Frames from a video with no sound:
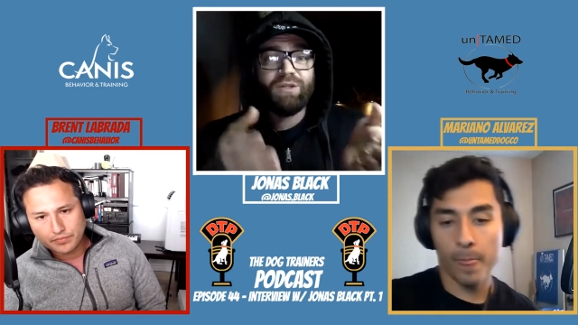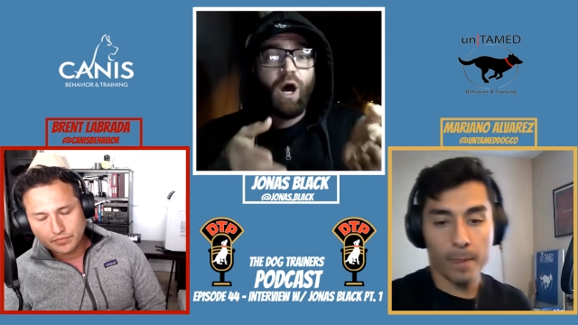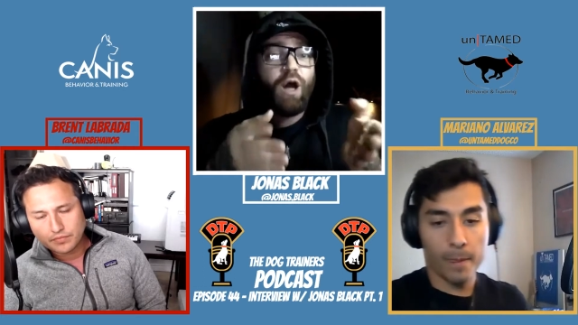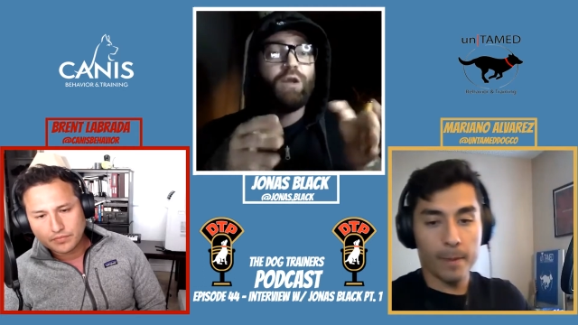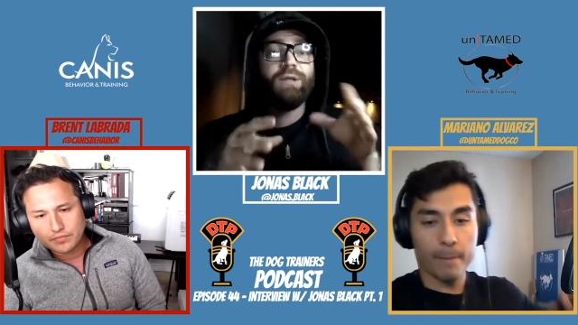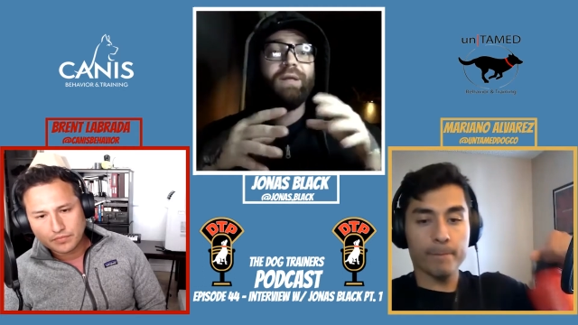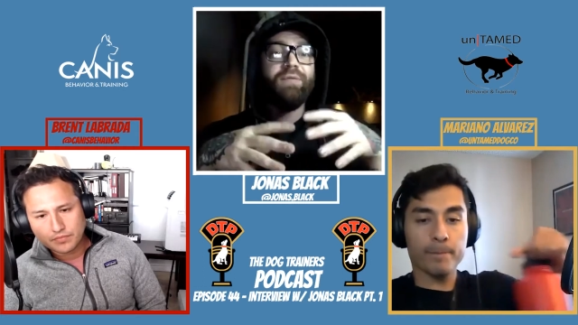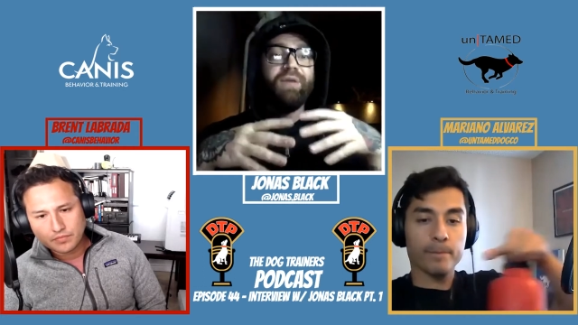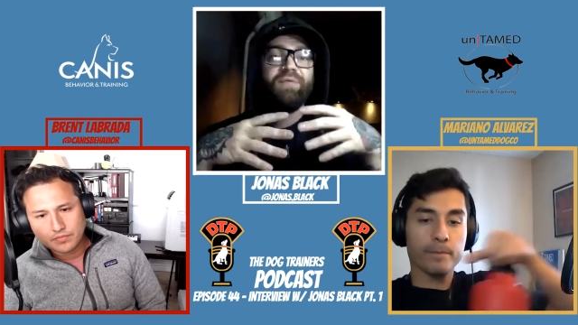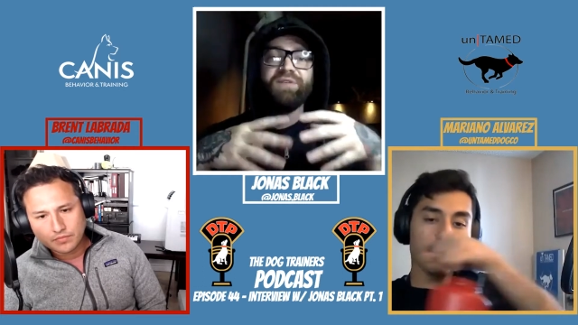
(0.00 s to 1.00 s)
Speaker 1: dog and,
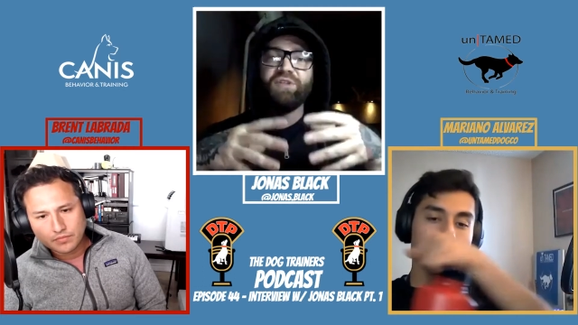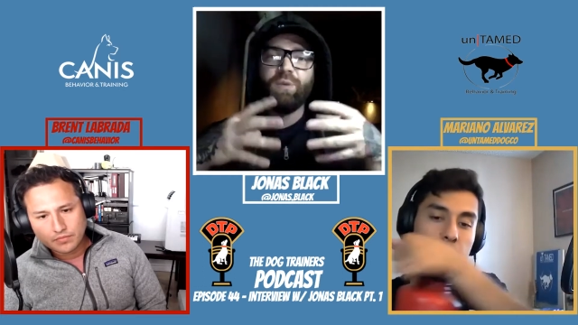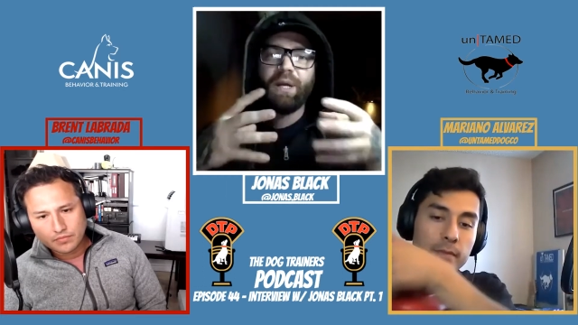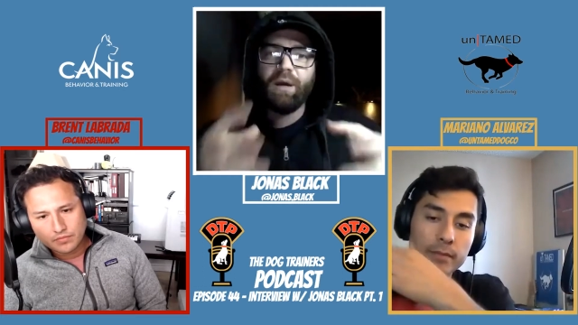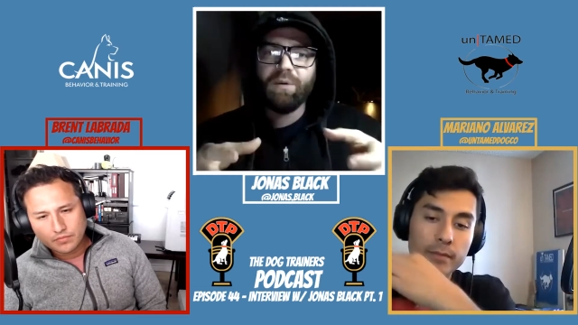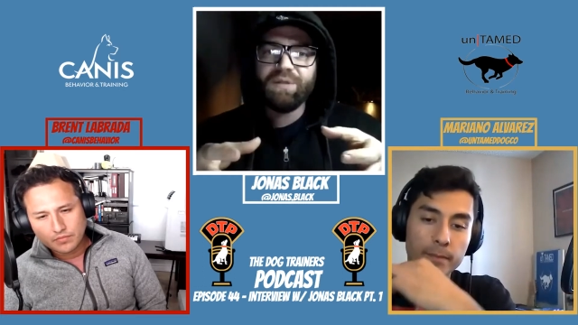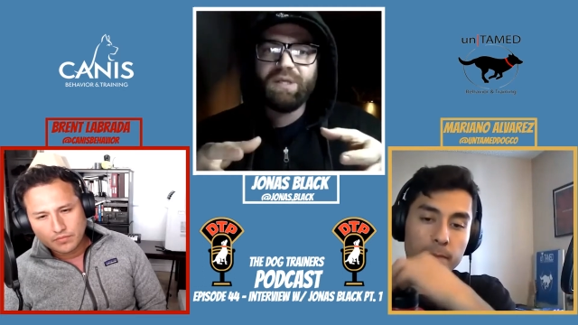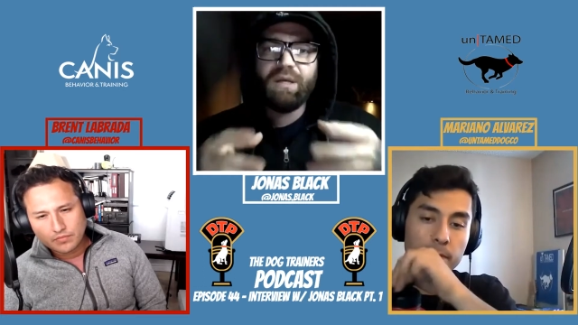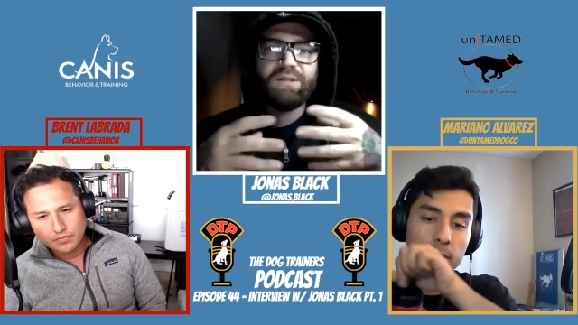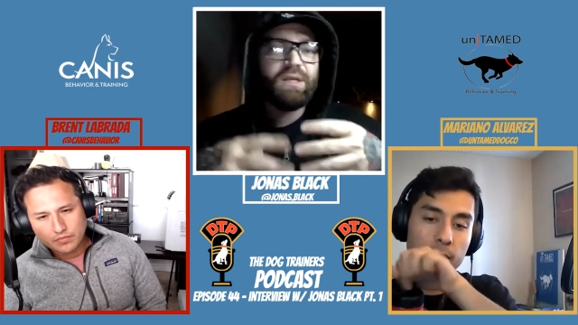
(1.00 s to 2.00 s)
and this is what i always say
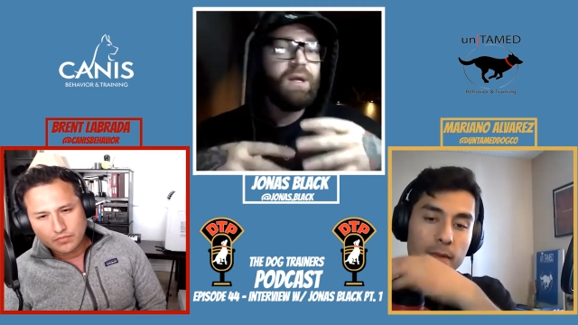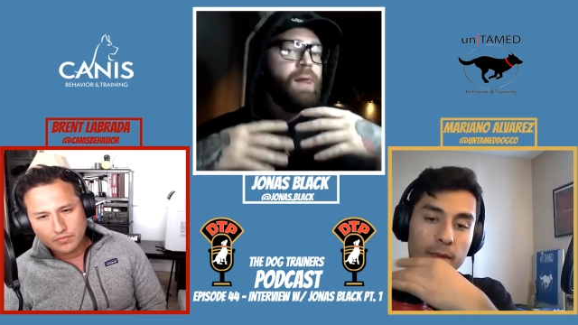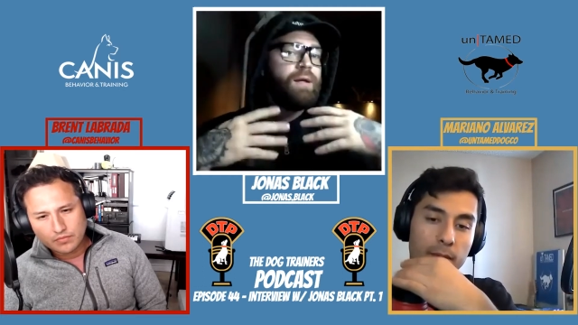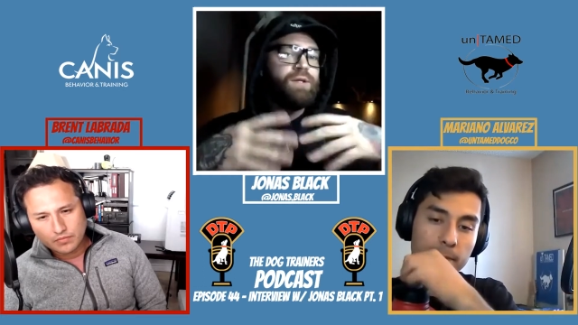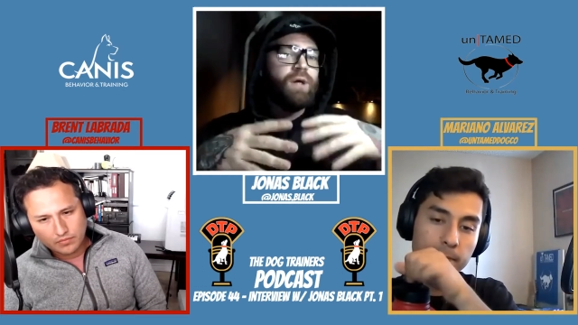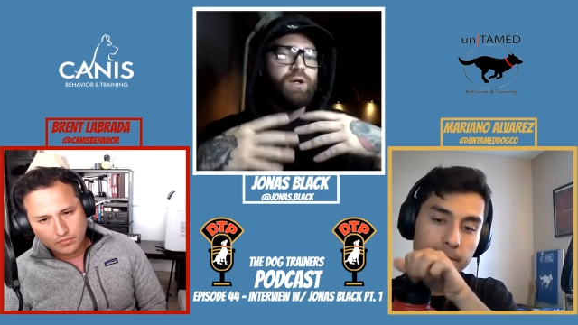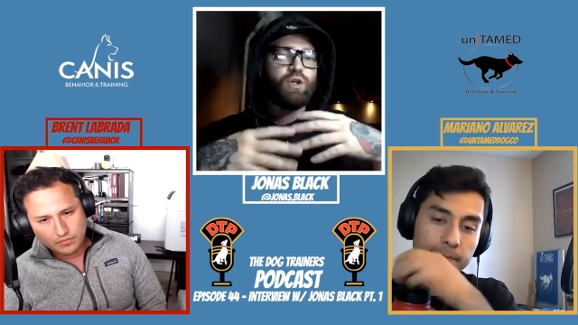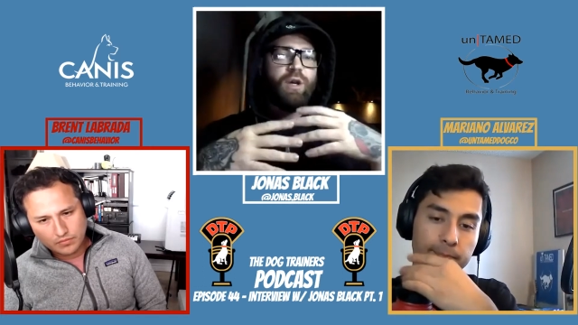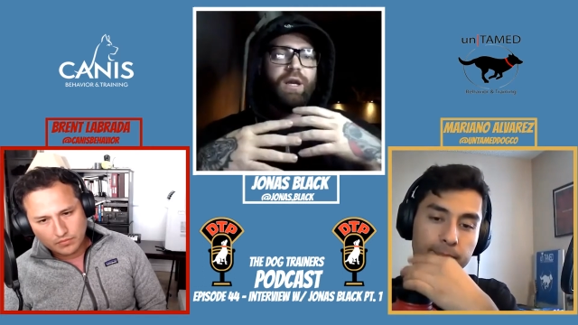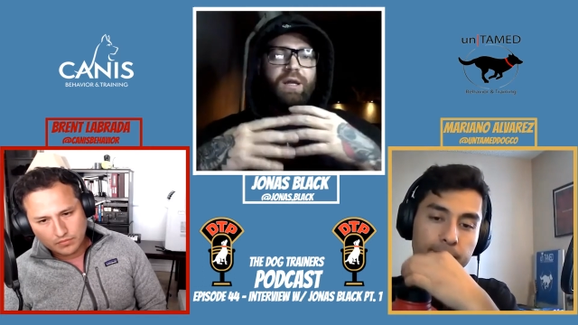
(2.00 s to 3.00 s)
is dog
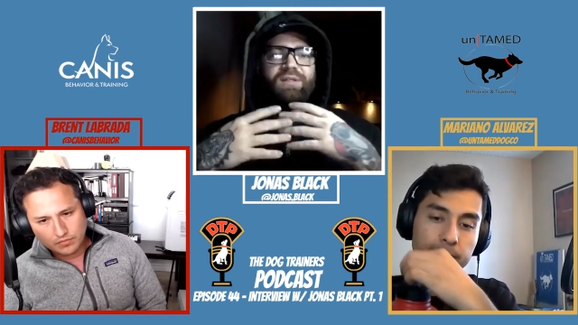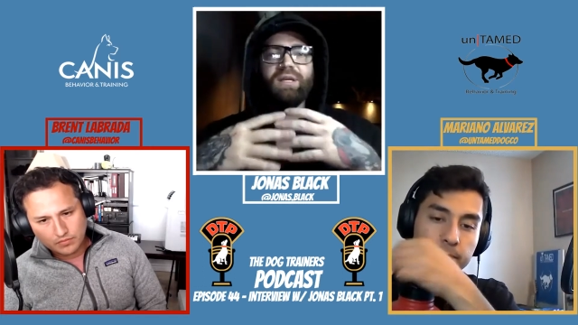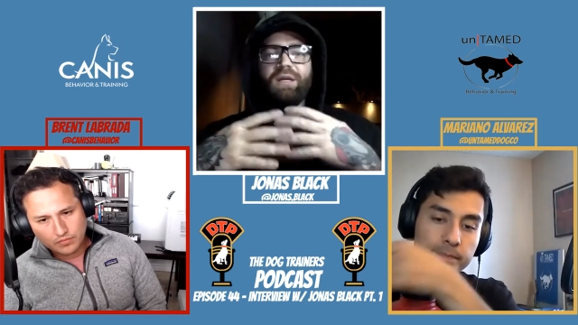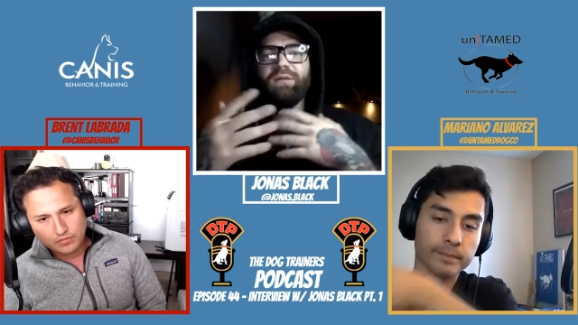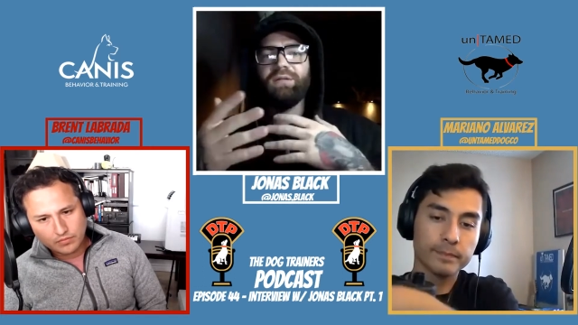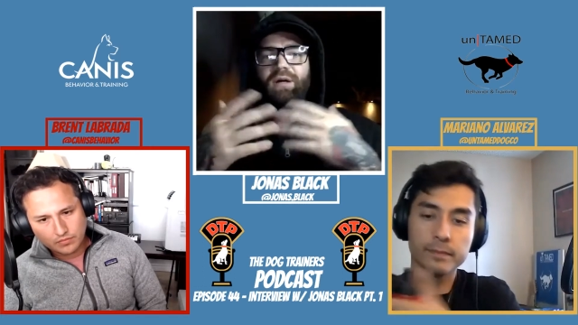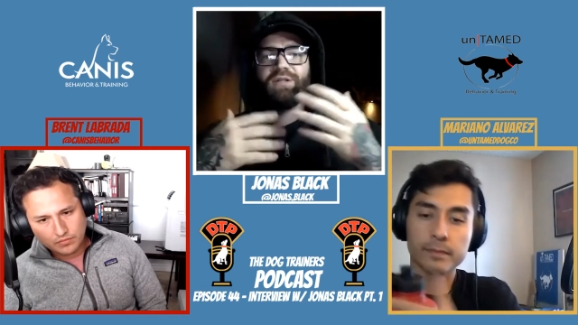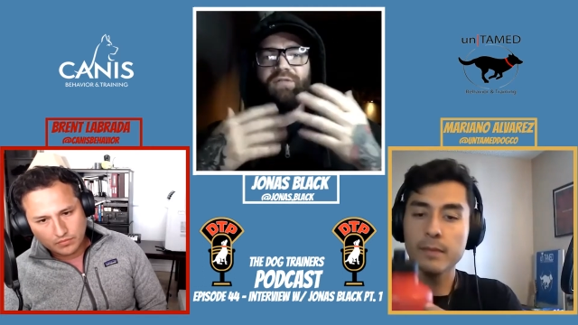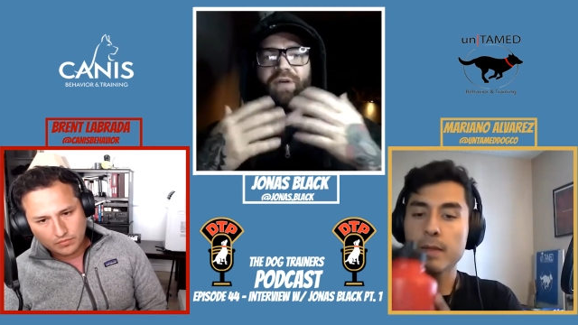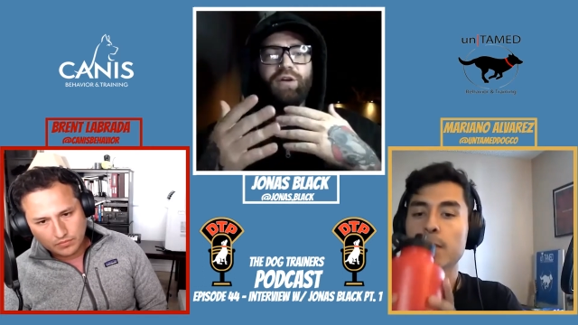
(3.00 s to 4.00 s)
training is getting the dog to
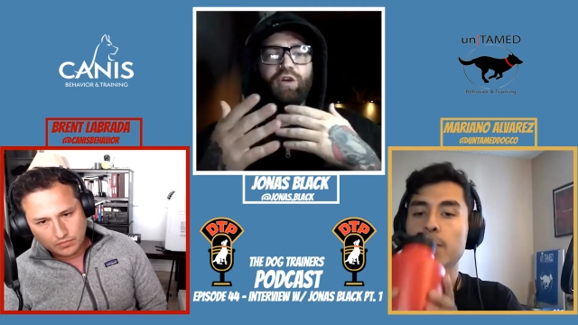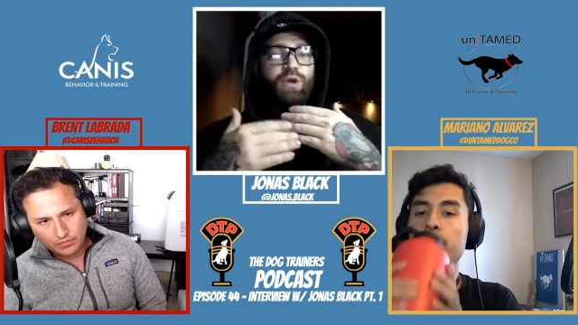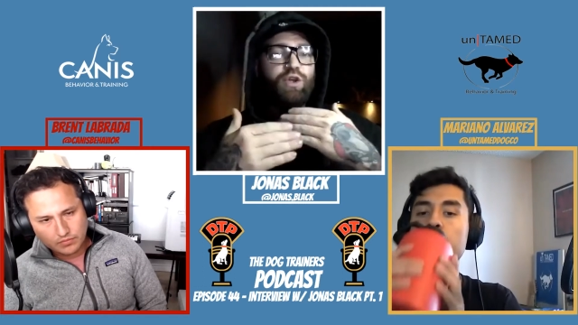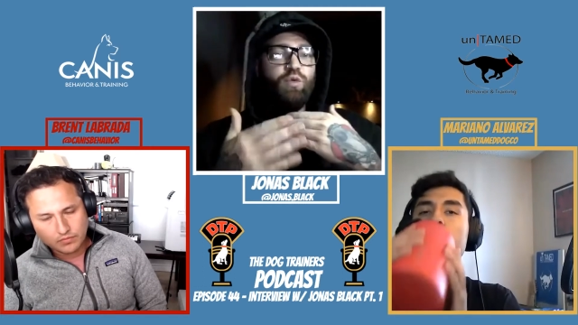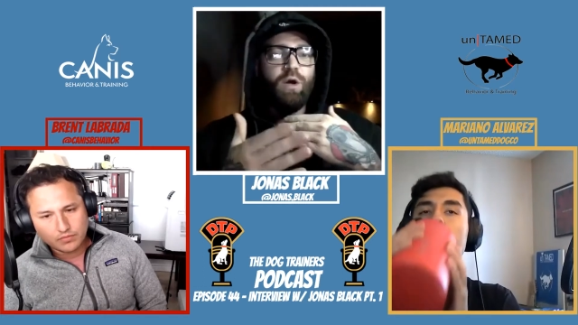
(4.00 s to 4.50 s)
value what you